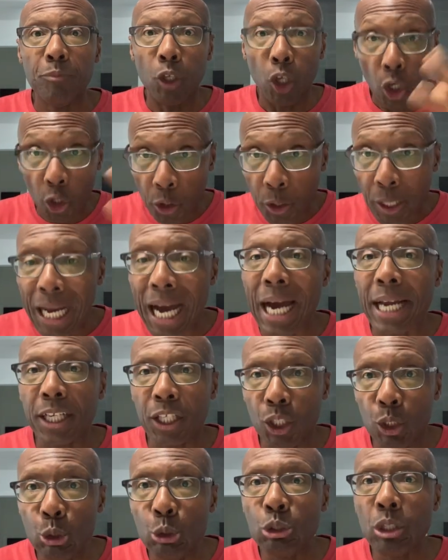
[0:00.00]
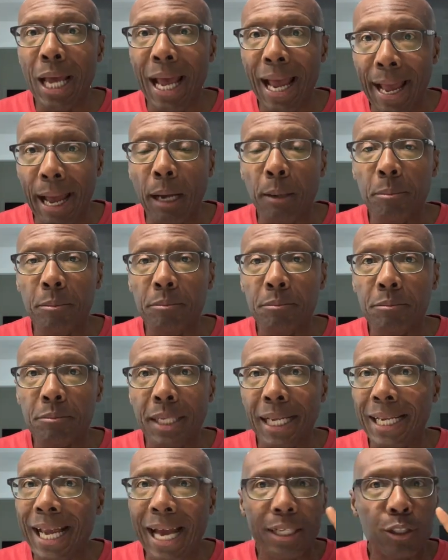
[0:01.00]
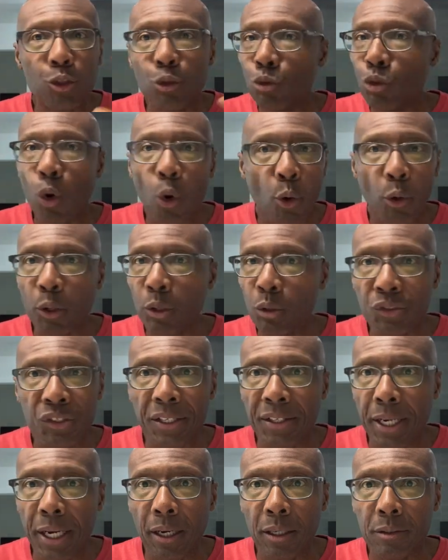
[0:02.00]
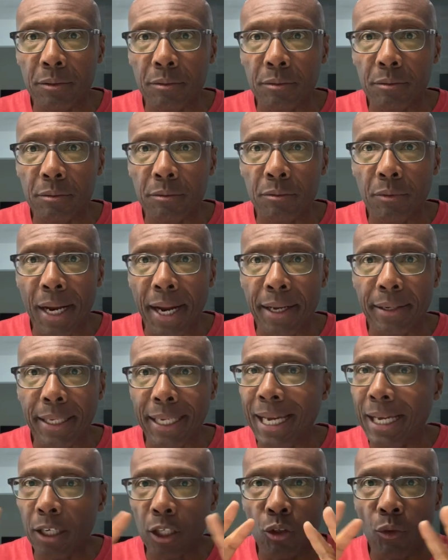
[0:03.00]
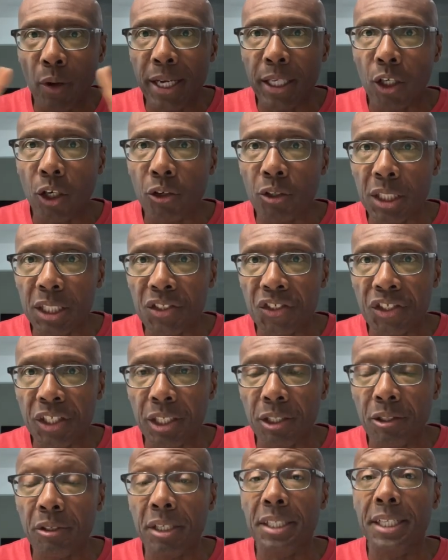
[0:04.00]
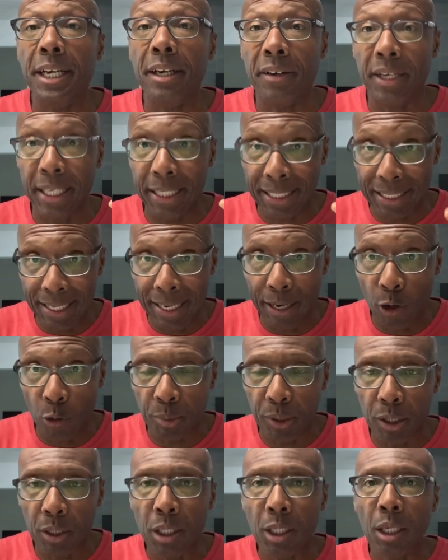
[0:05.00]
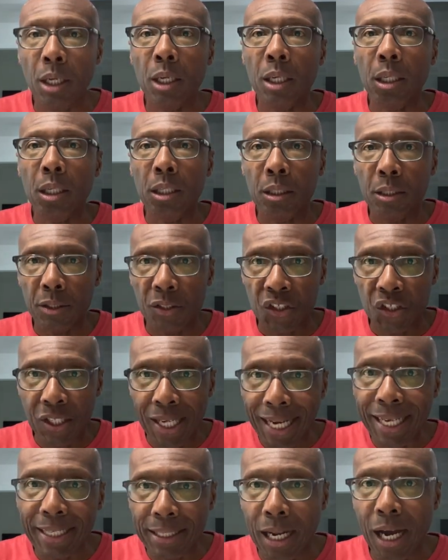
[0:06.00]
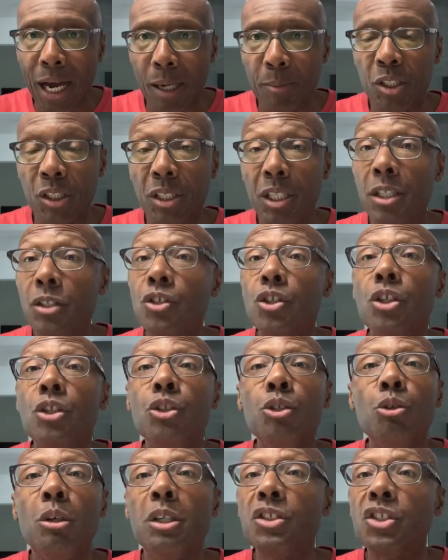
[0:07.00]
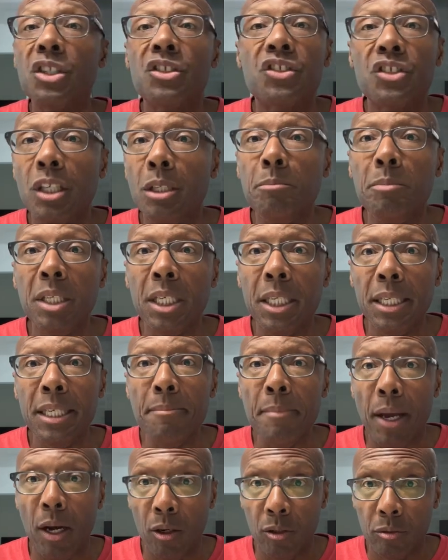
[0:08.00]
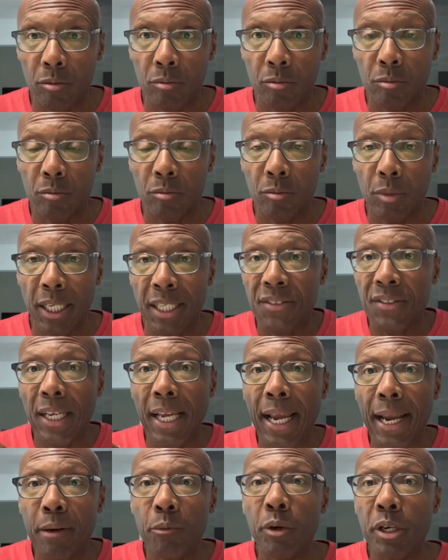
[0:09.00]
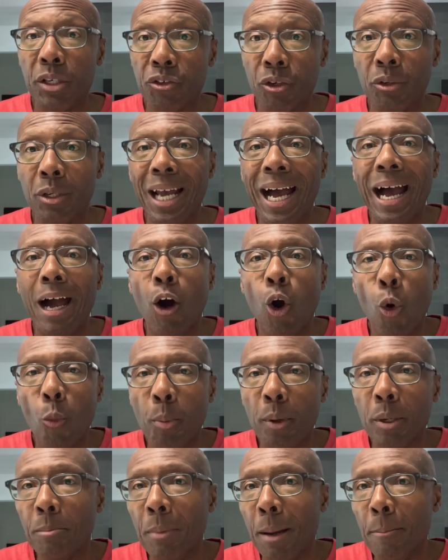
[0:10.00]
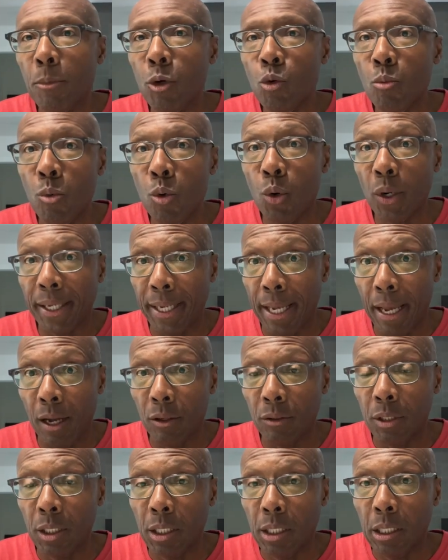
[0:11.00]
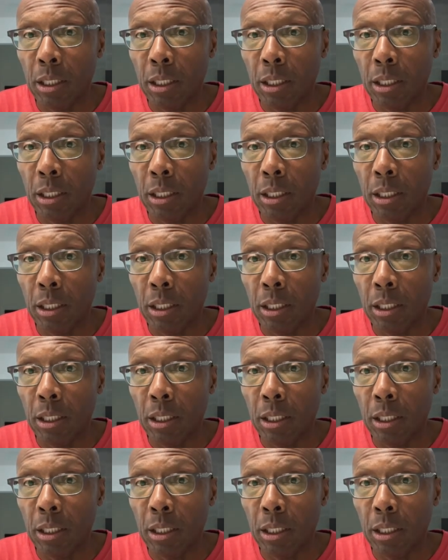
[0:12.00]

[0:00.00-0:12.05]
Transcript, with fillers: learn how to use the app. They got tutorials in there, right? They got a great learning center in there and it can help you. Second option is you can just send me an email and say, hey, Richard, I opened my Moomoo account.